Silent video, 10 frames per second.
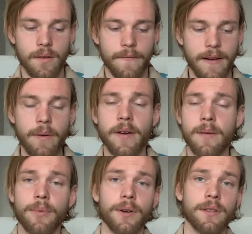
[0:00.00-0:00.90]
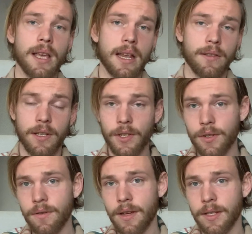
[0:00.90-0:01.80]
very, very important that a
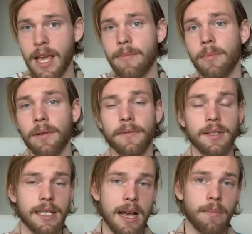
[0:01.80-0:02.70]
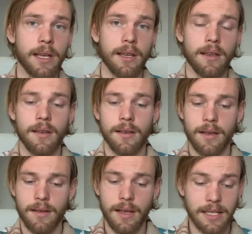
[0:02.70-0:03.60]
teacher is capable of
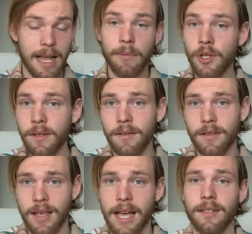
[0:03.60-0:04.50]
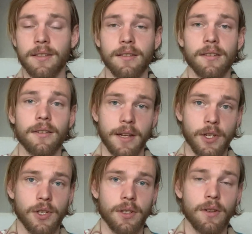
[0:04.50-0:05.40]
establishing that
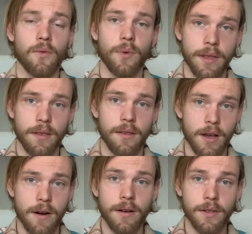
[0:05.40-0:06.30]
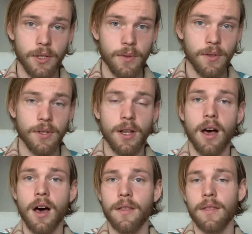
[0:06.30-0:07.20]
connection with their students
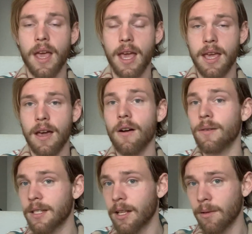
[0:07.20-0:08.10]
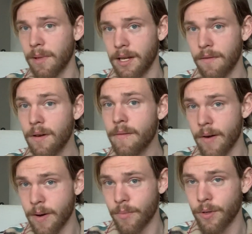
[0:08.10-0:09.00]
on a horizontal plane. Very,
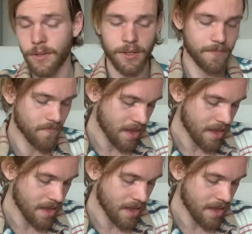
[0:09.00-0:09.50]
very important.